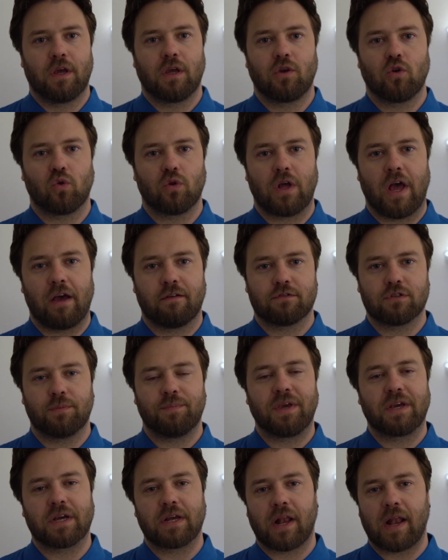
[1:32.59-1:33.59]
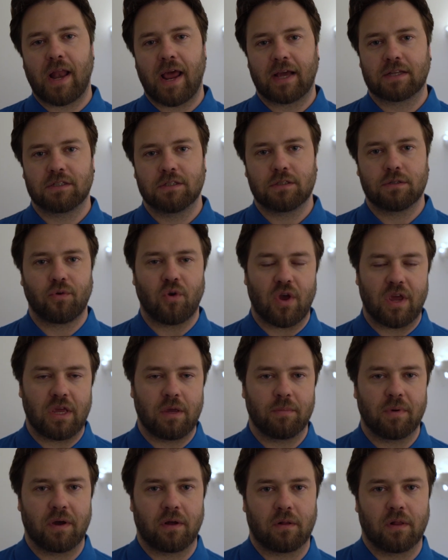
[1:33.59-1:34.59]
You'll have to be connected to your
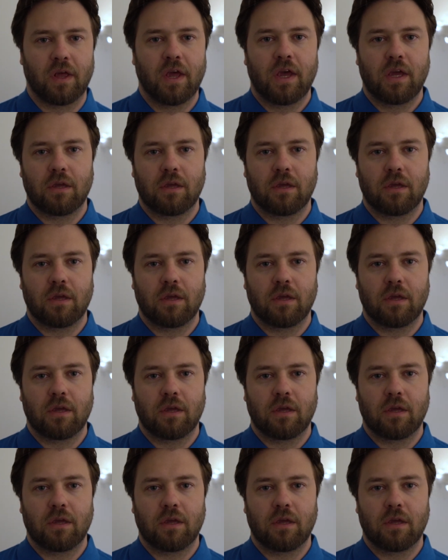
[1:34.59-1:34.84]
email.